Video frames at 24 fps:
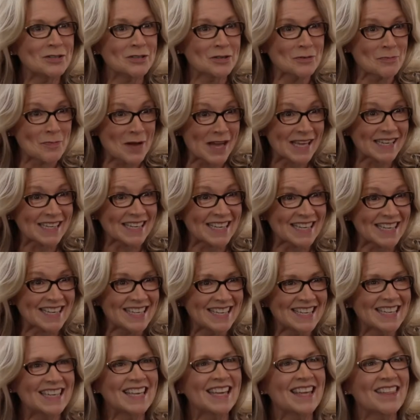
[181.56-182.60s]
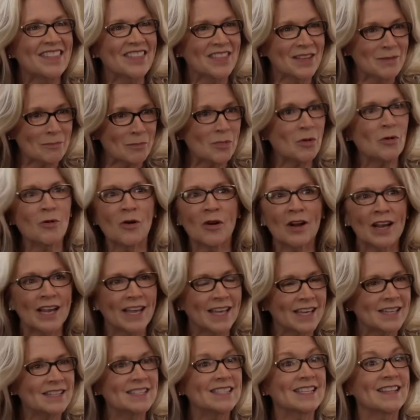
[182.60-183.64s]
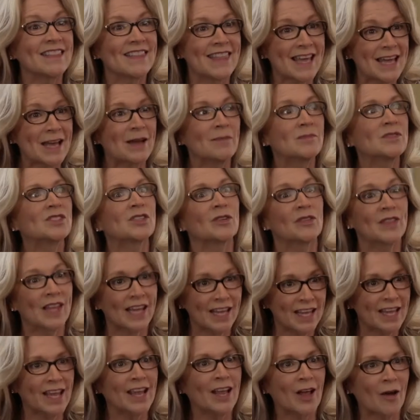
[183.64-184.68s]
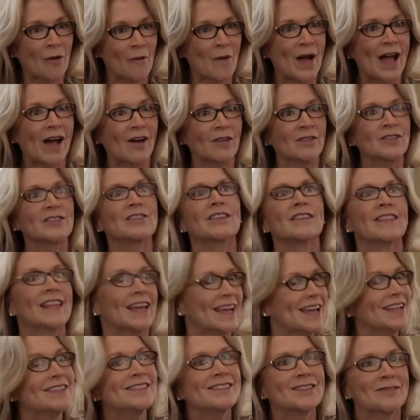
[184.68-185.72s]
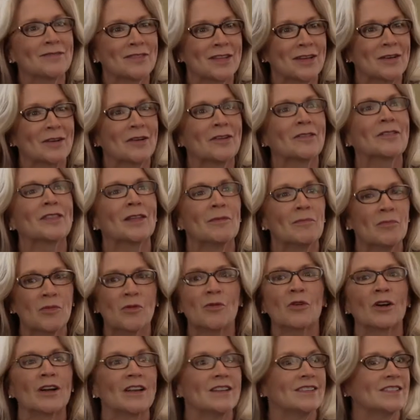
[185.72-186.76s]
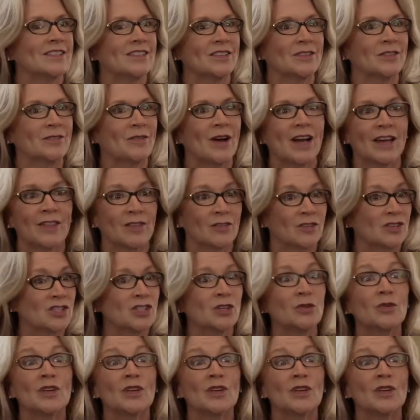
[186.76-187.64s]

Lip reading: your money than pouring into them so they can go out to the ends of the earth and pour into others who